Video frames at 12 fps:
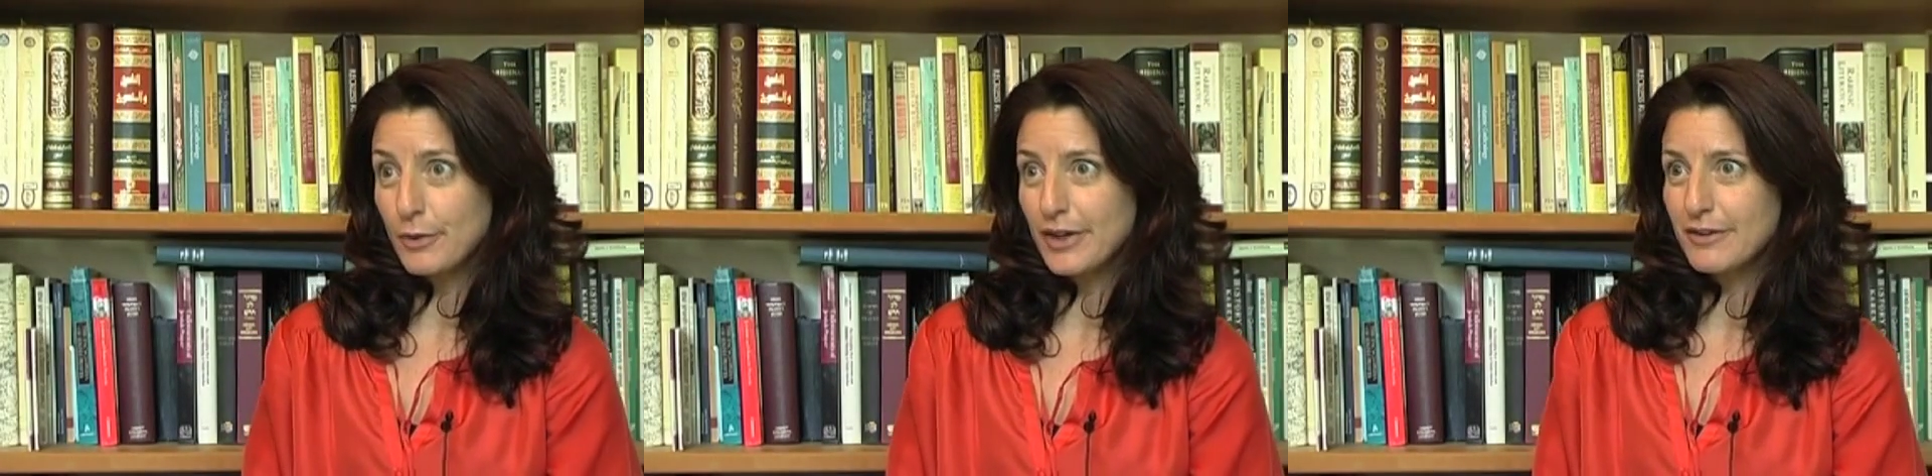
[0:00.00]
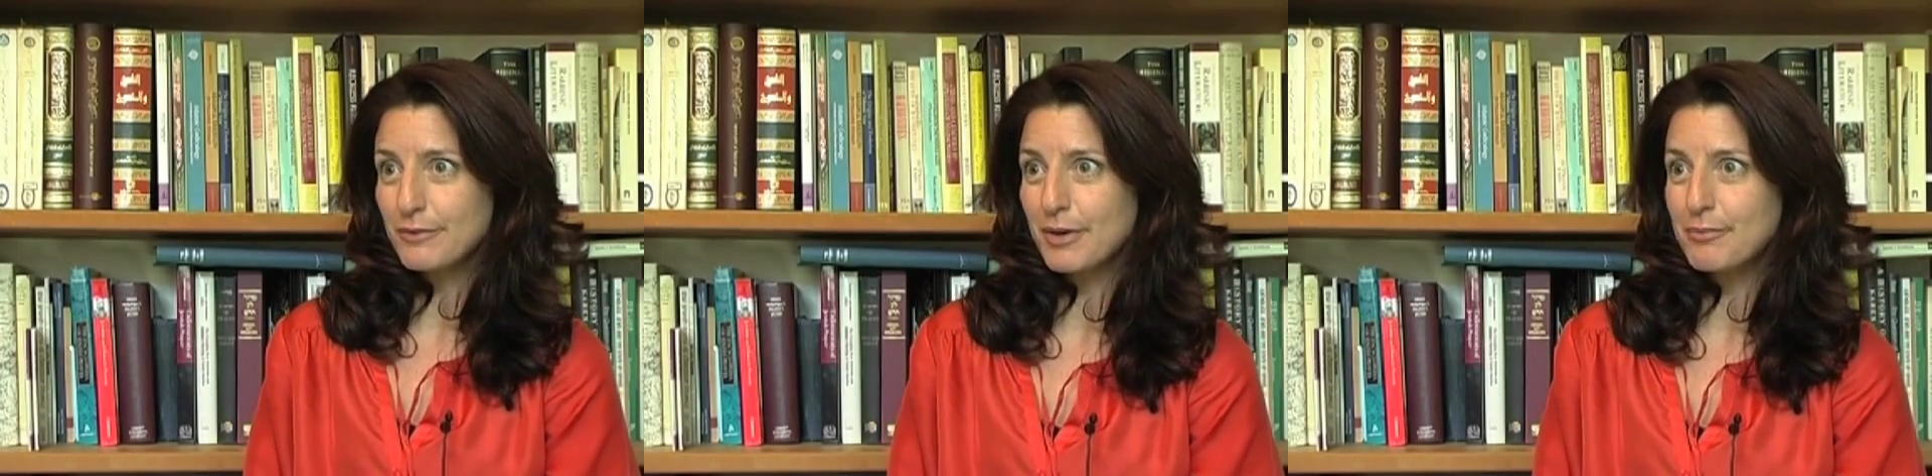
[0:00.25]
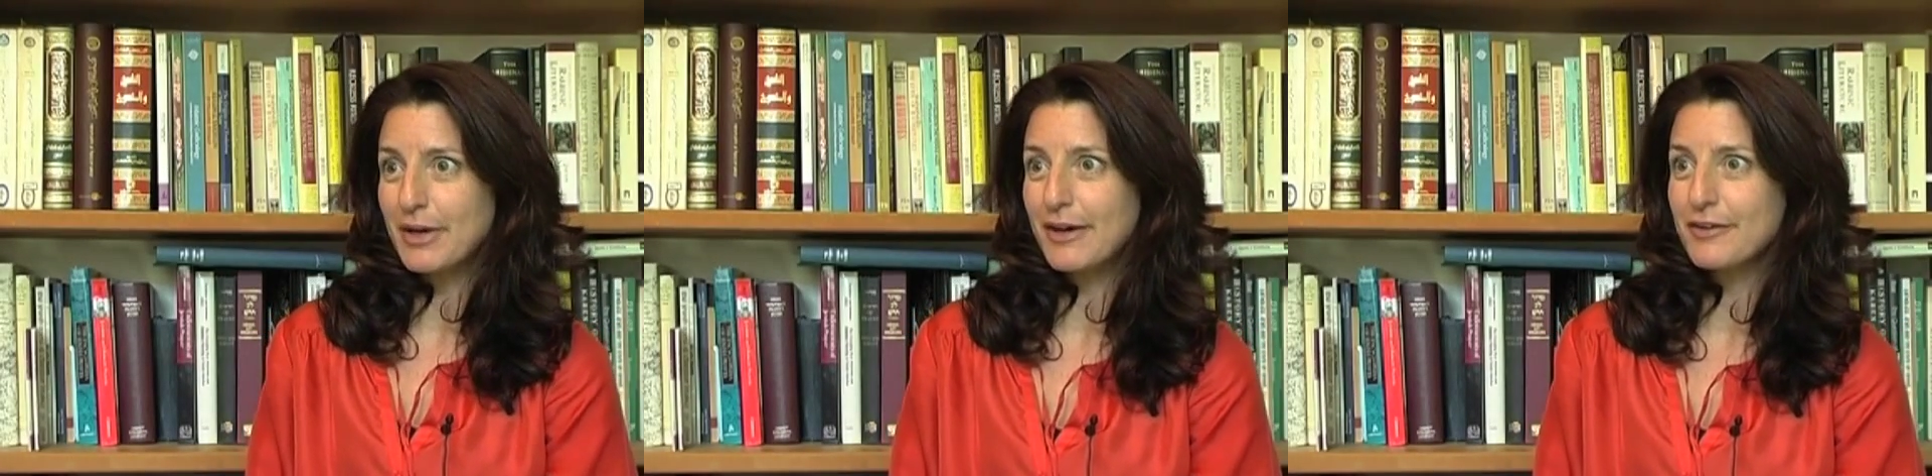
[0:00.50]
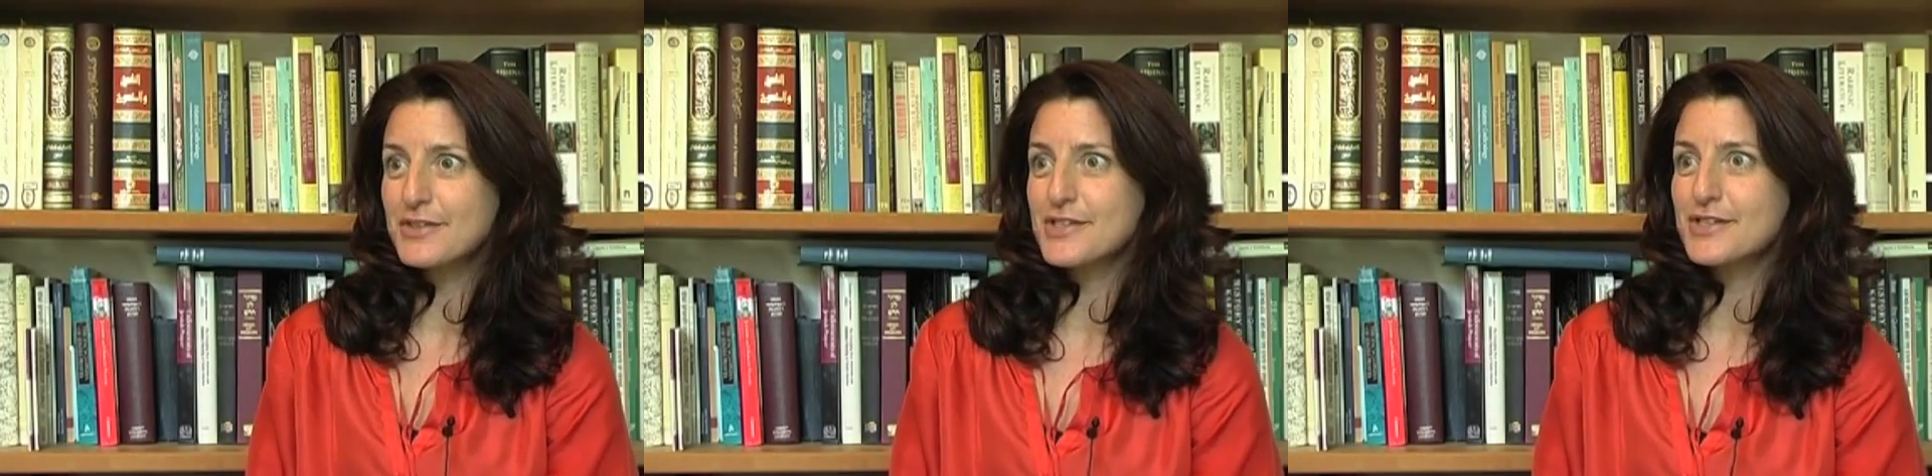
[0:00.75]
with. My
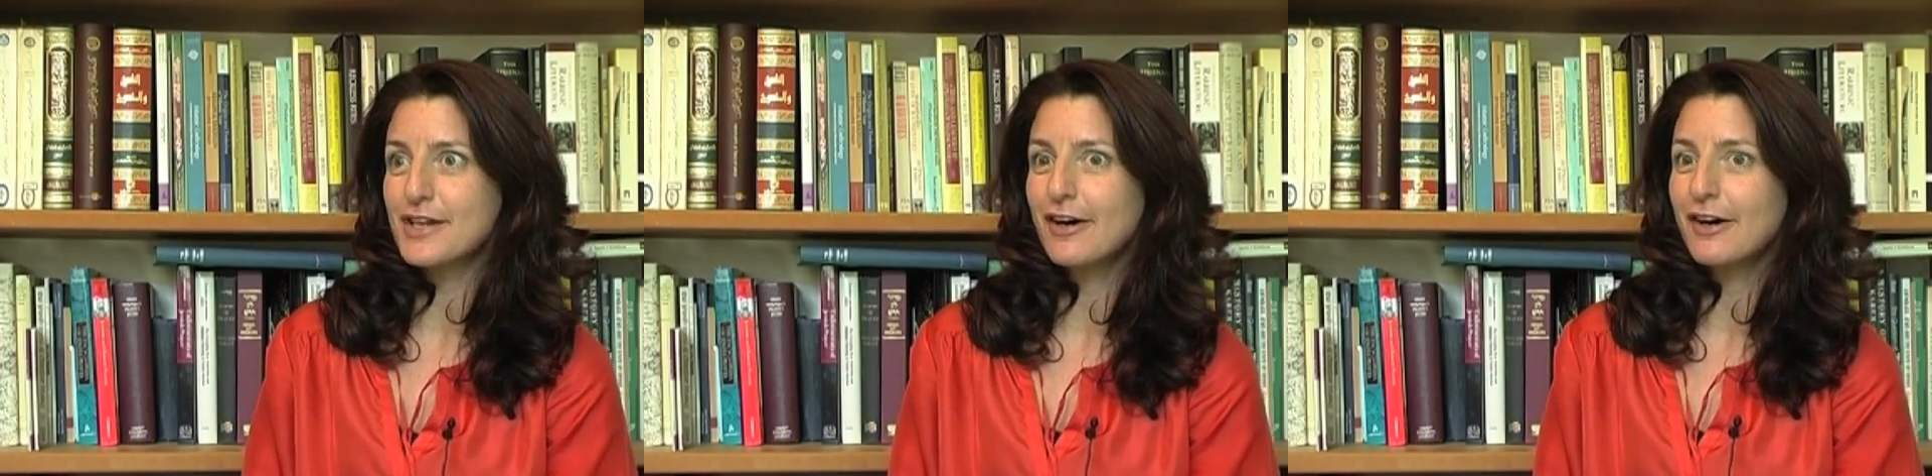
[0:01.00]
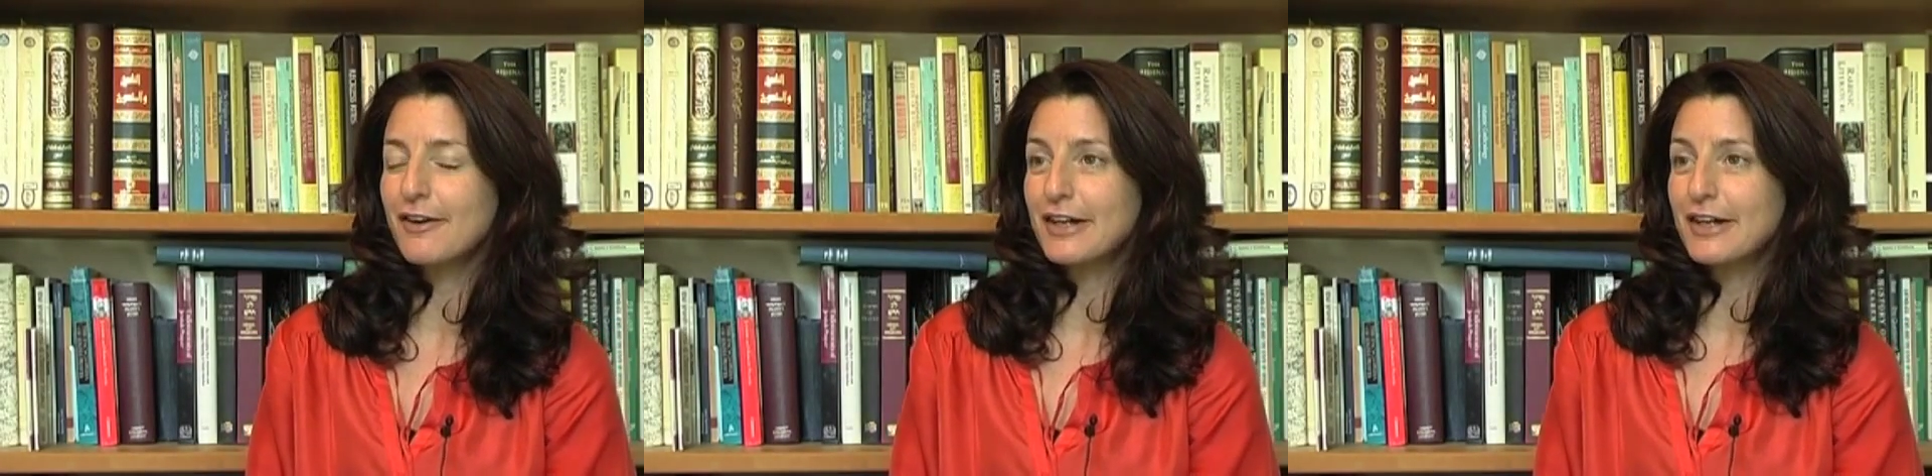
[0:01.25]
parents are